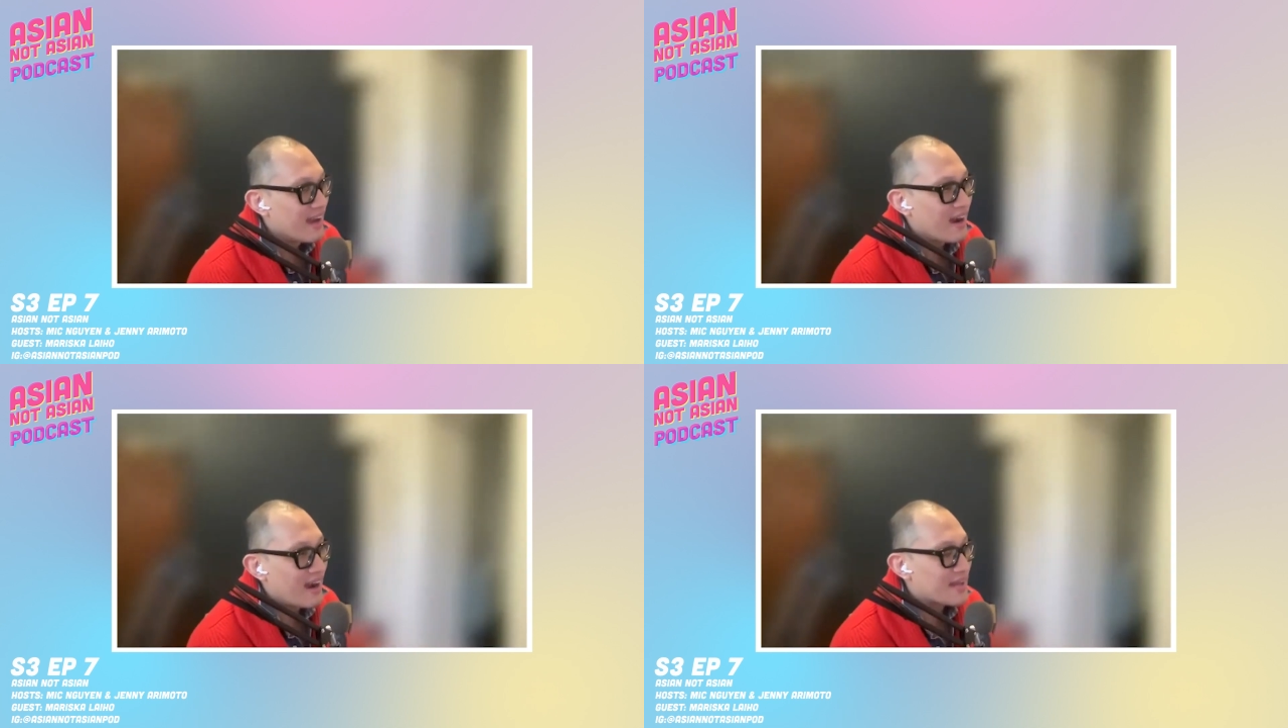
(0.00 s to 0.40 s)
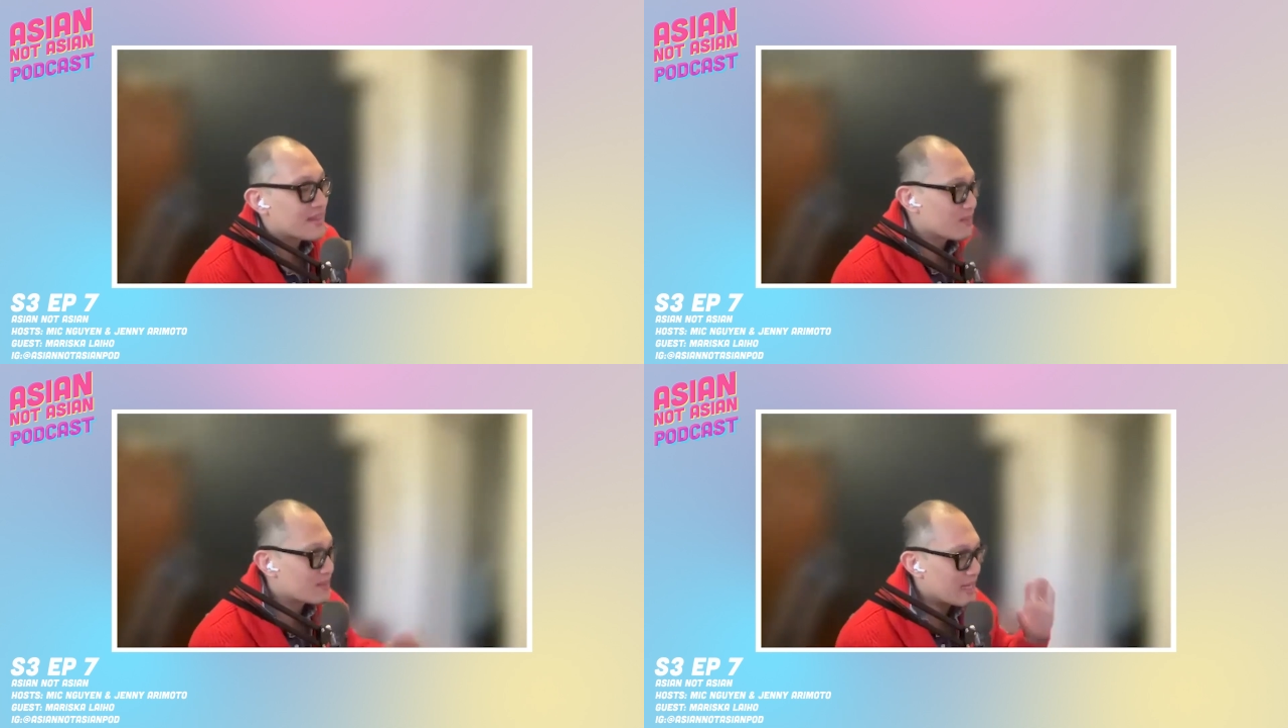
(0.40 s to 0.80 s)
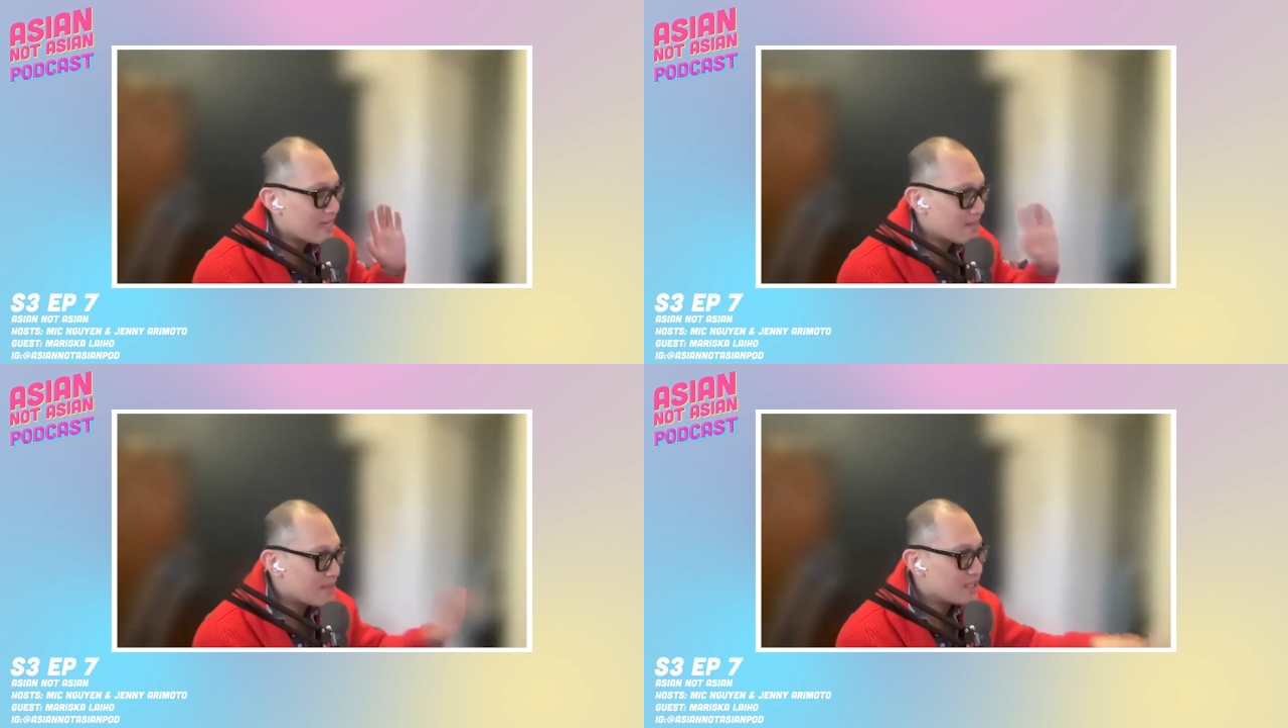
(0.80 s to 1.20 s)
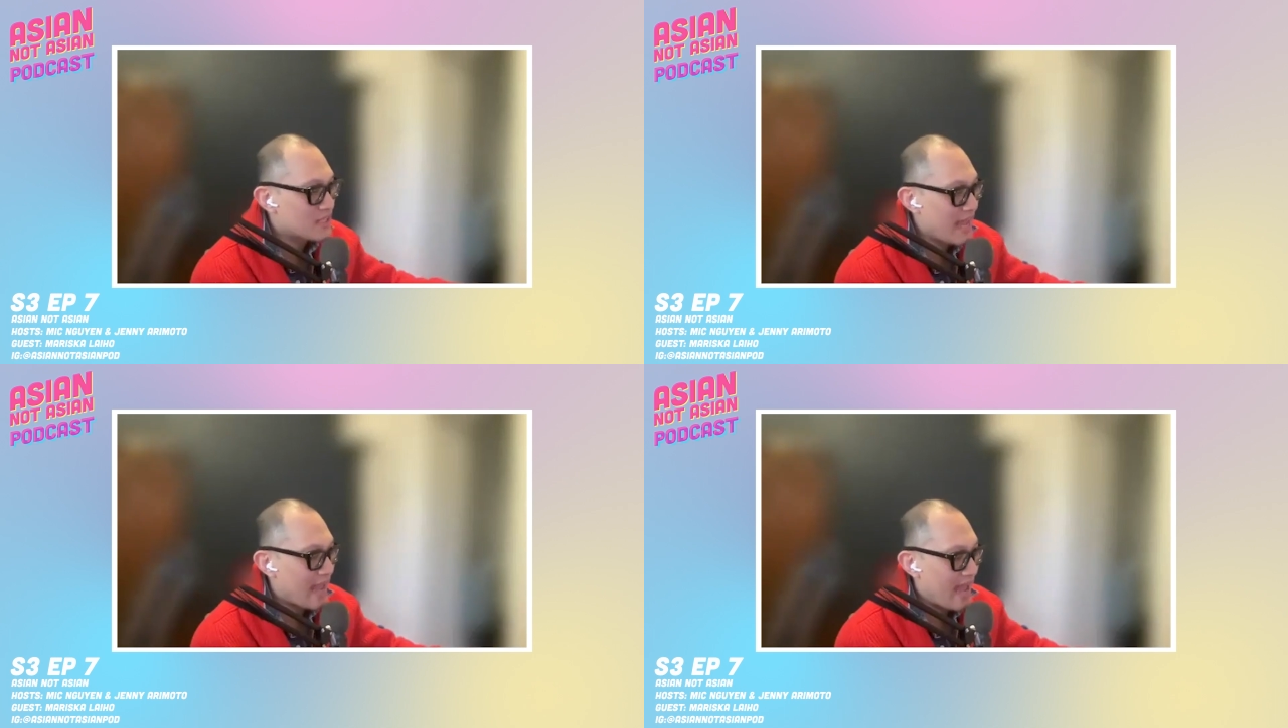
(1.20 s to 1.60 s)
The image
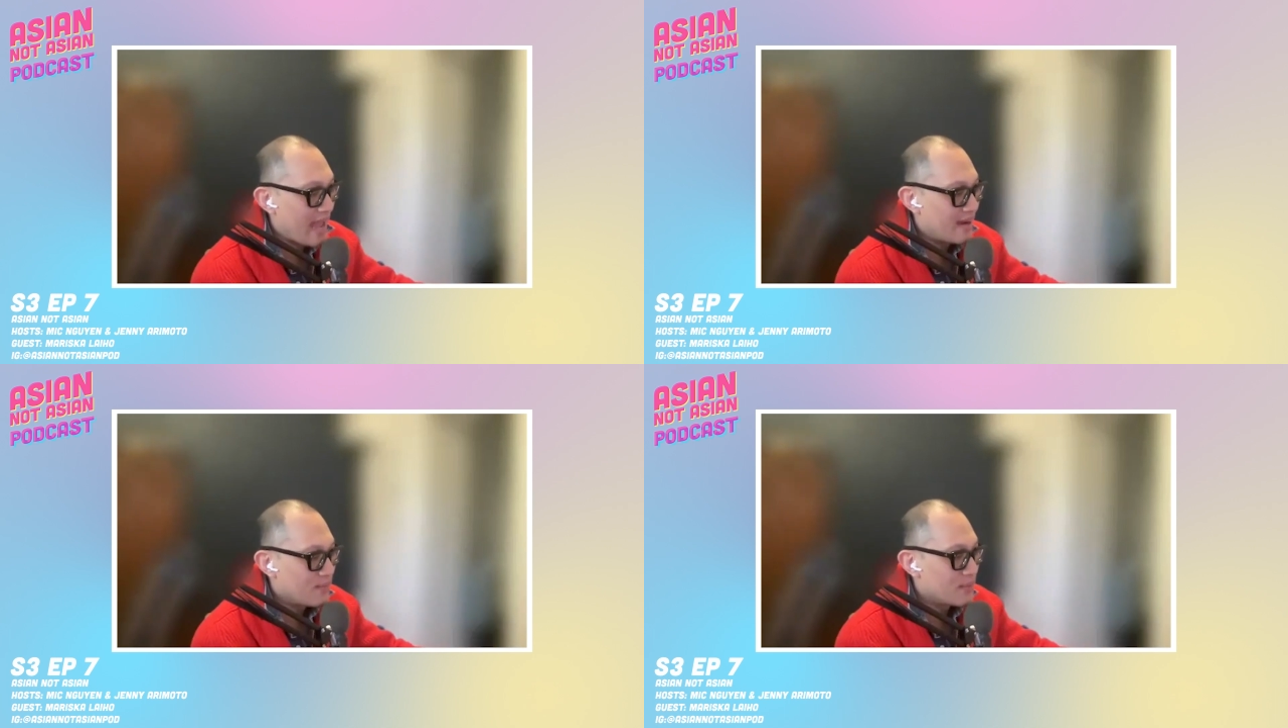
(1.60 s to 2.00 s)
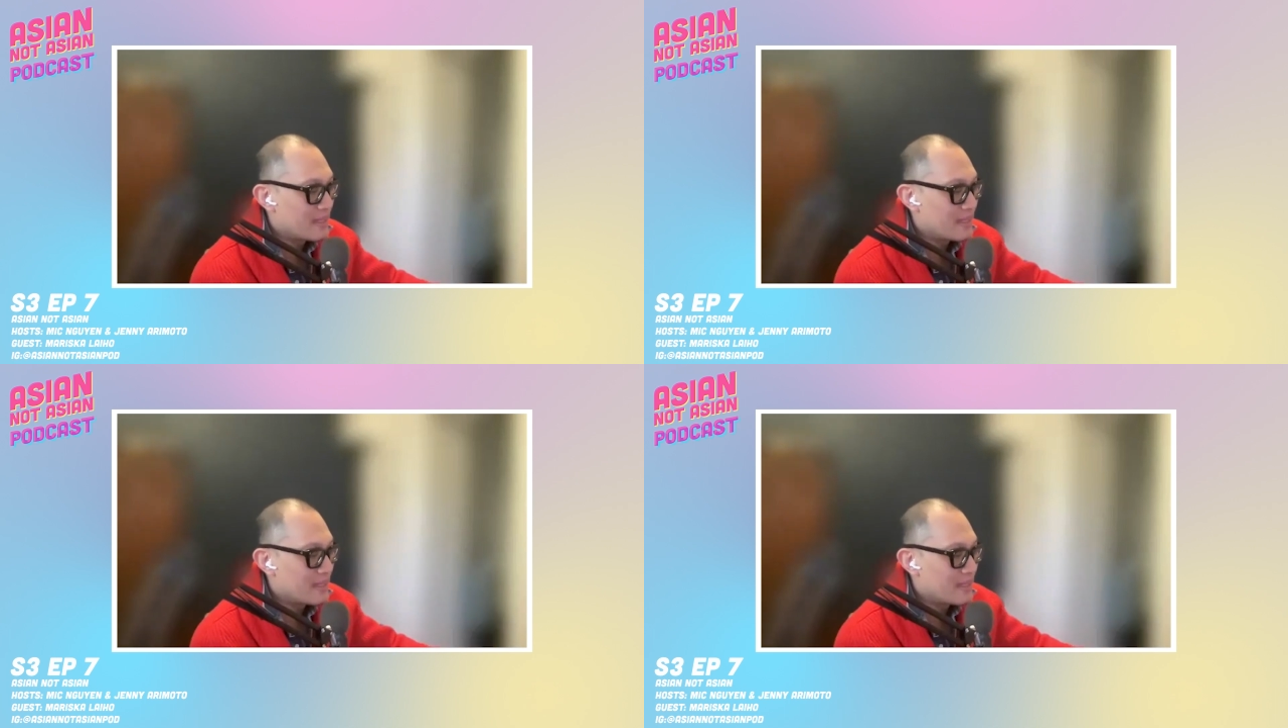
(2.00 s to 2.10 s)
they had,